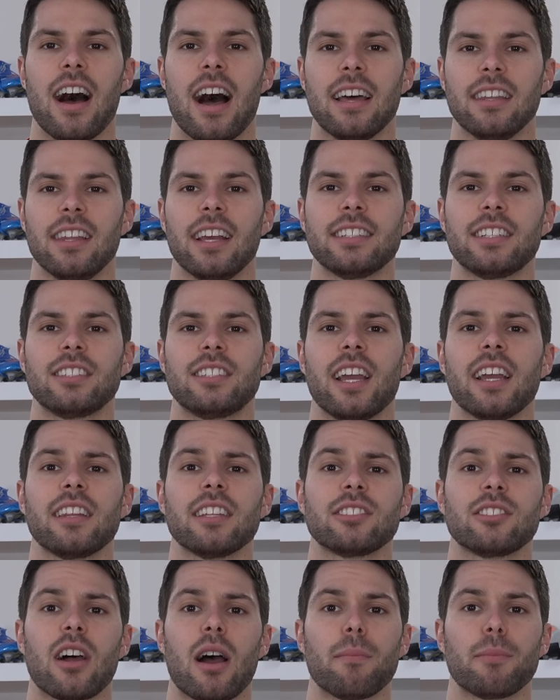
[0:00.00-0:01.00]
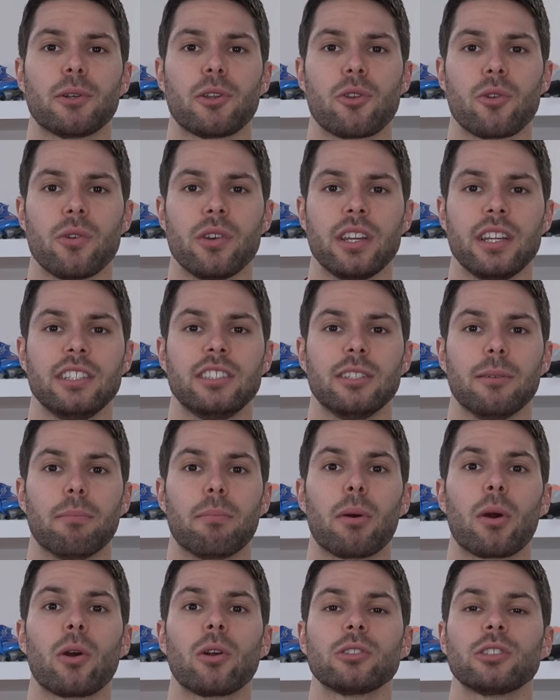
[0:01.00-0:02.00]
I'd like to take this opportunity to
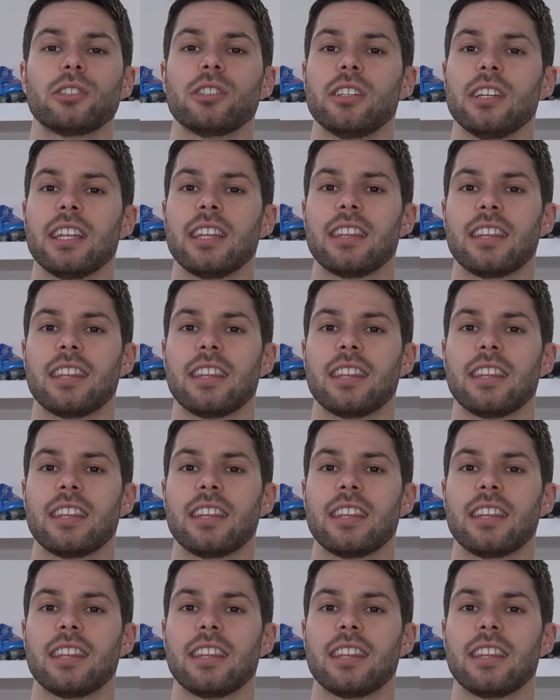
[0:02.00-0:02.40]
personally